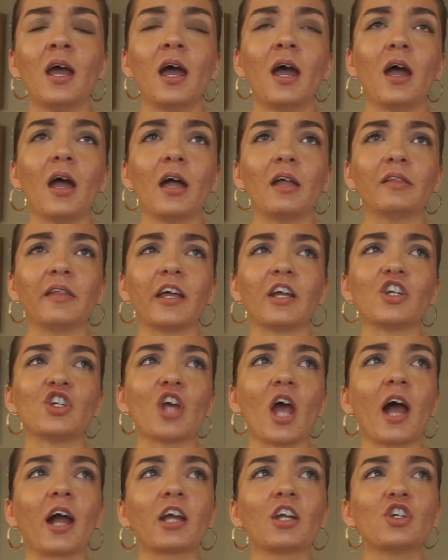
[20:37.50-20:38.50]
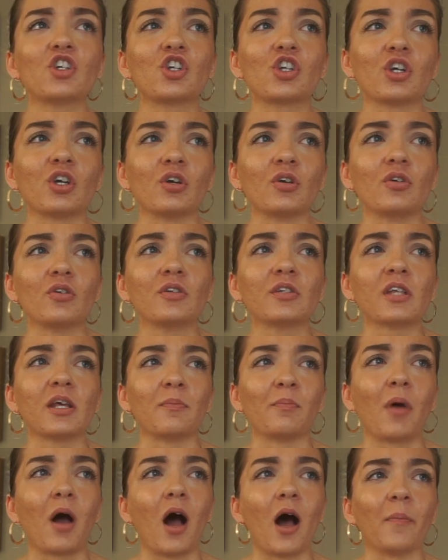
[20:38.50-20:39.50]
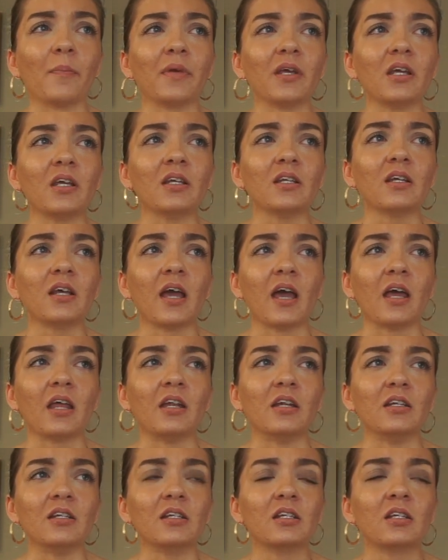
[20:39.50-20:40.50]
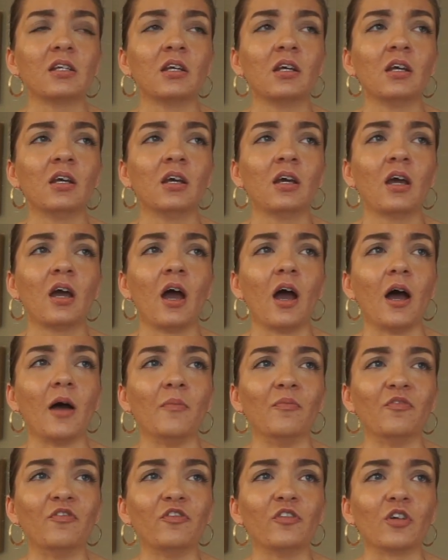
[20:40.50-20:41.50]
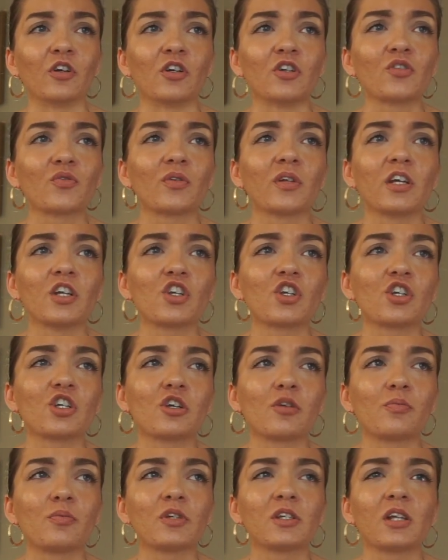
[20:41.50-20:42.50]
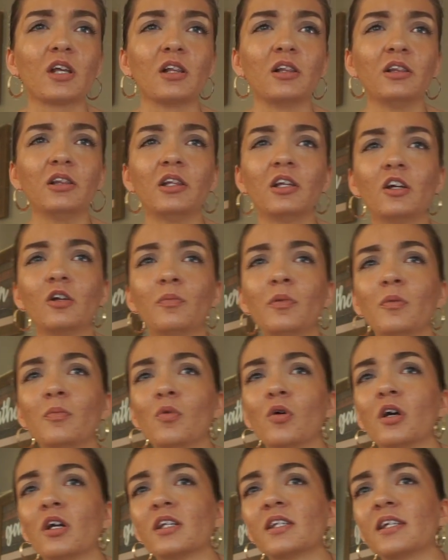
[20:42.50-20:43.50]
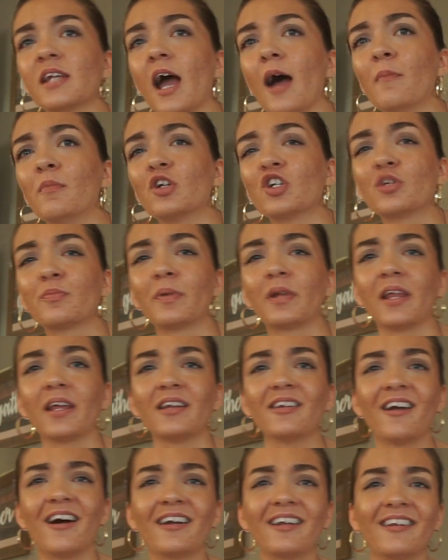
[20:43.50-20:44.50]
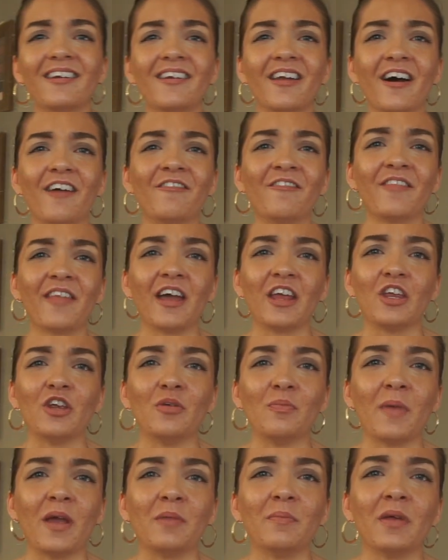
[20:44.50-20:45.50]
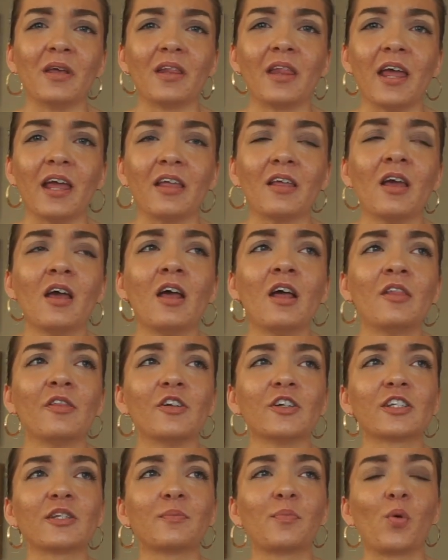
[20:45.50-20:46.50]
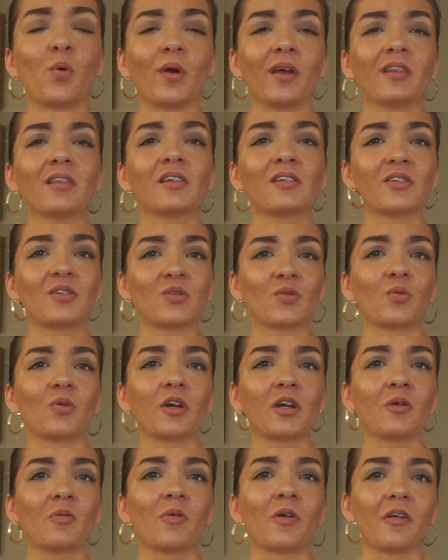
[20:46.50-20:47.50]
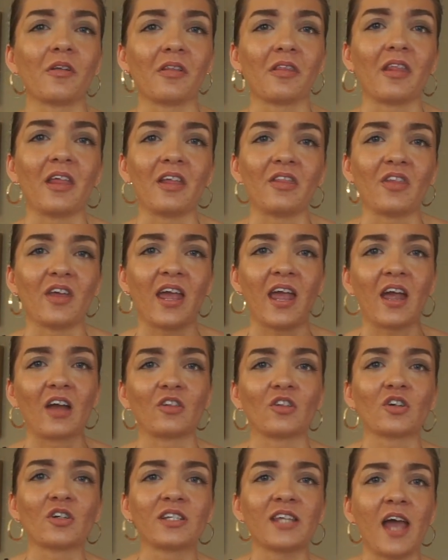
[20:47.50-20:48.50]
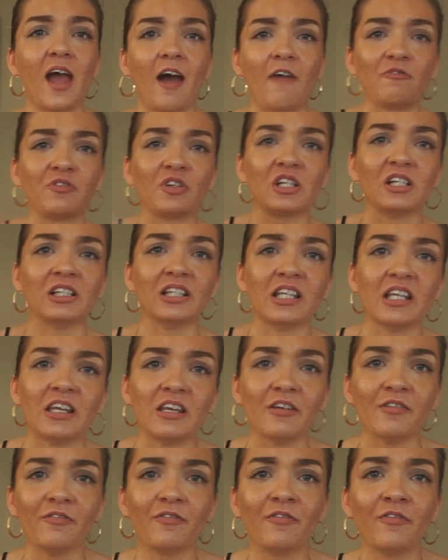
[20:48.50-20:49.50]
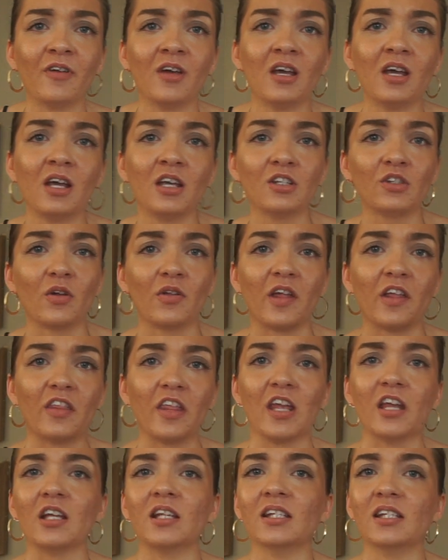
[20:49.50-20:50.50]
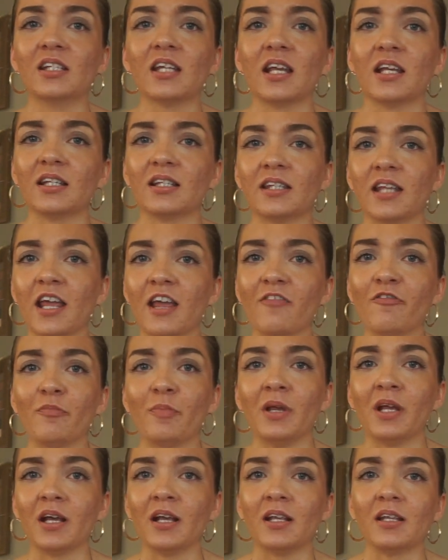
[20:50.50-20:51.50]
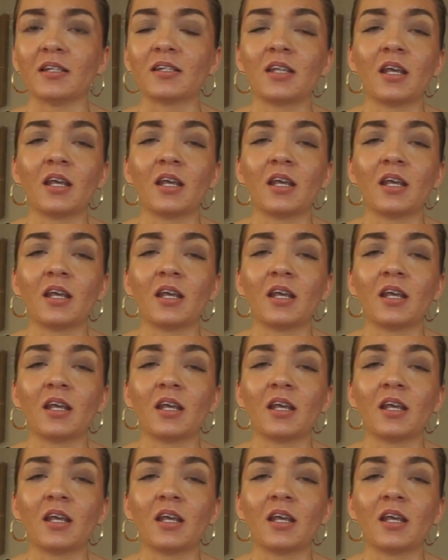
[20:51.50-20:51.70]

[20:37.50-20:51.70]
And like Jack and Chills and Poppy and Fleur's relationship was a little bit more established, but like not enough that you made me like, there's a point in the story where like the handlers have to leave so that they can stay safe, because